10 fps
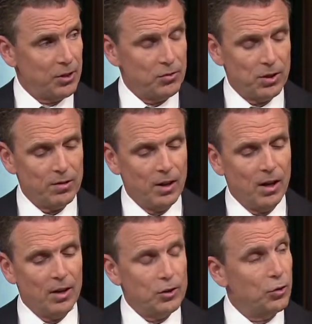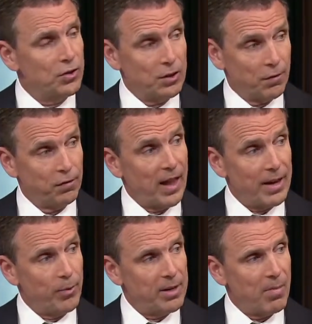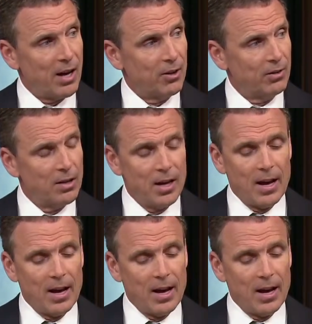union using the flat rate model,